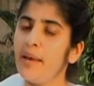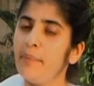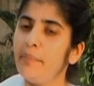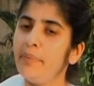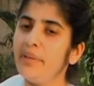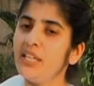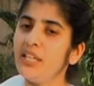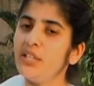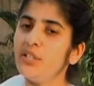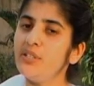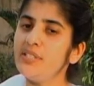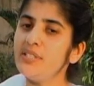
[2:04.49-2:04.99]

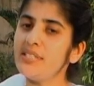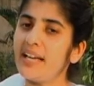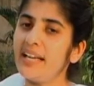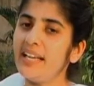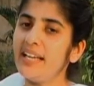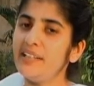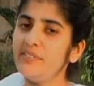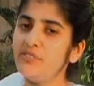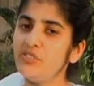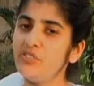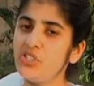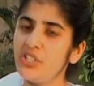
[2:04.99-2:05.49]
Because I
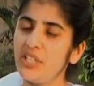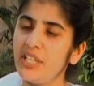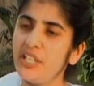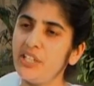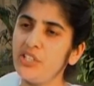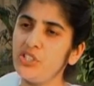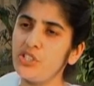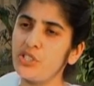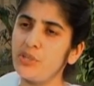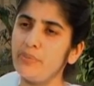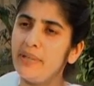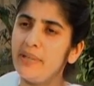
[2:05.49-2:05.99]
have
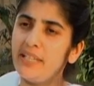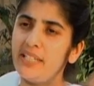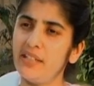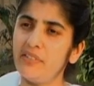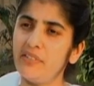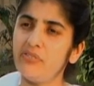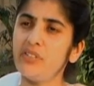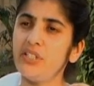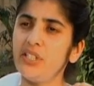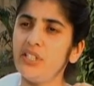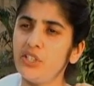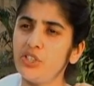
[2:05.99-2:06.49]
changed my
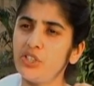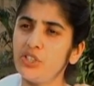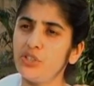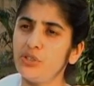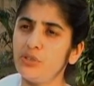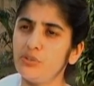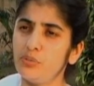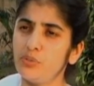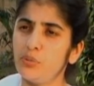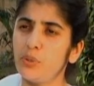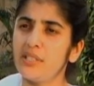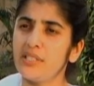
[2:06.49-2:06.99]
definition
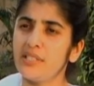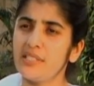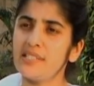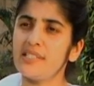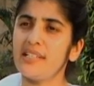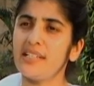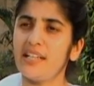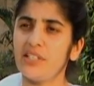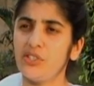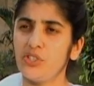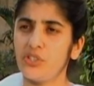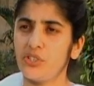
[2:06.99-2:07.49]
of what is
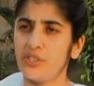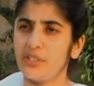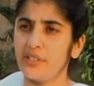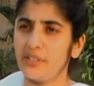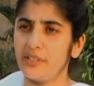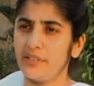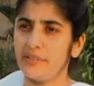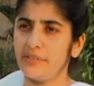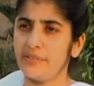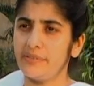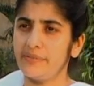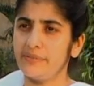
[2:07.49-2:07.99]

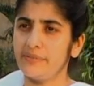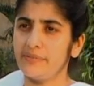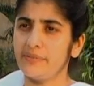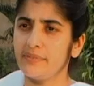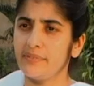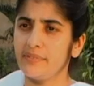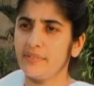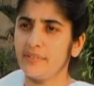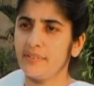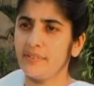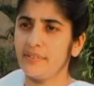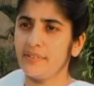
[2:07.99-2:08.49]
natural.
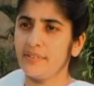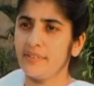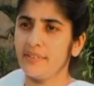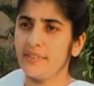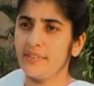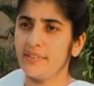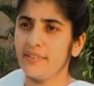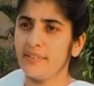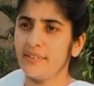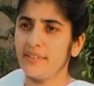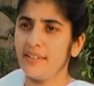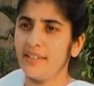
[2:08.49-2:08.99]

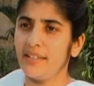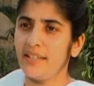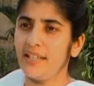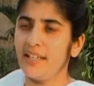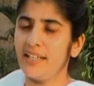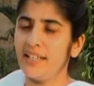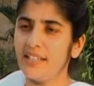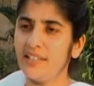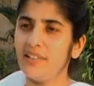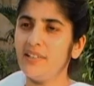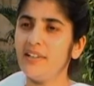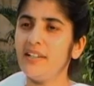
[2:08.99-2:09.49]

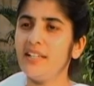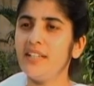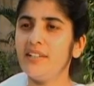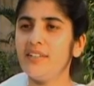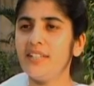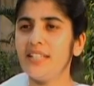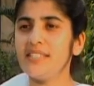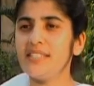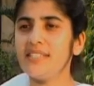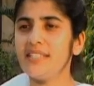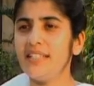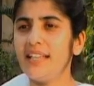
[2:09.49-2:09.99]
Earlier
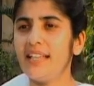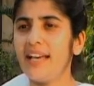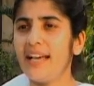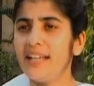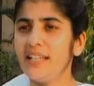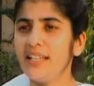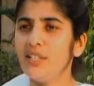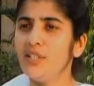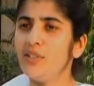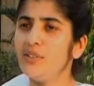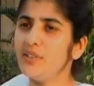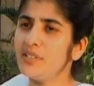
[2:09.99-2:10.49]
I said
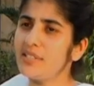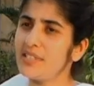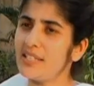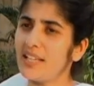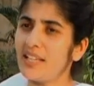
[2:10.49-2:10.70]
anger is